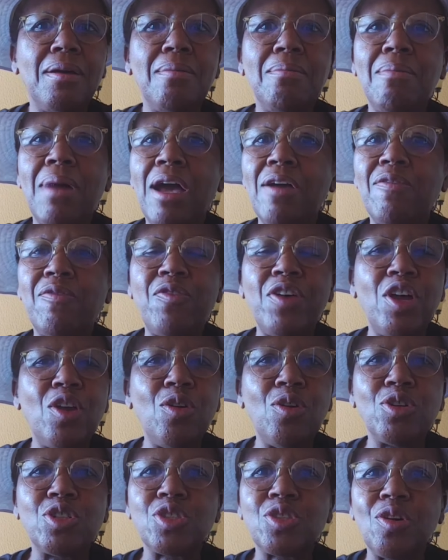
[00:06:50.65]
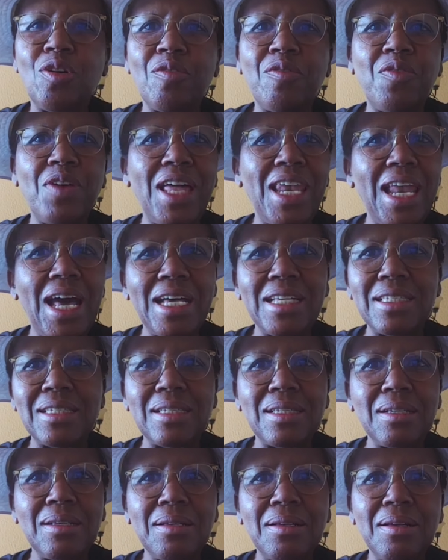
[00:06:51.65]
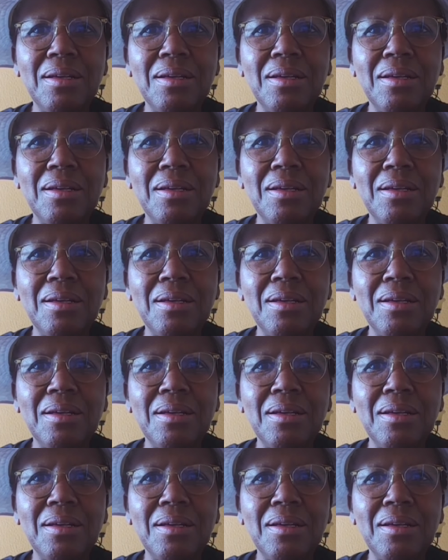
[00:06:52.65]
My fellow Stokvelers.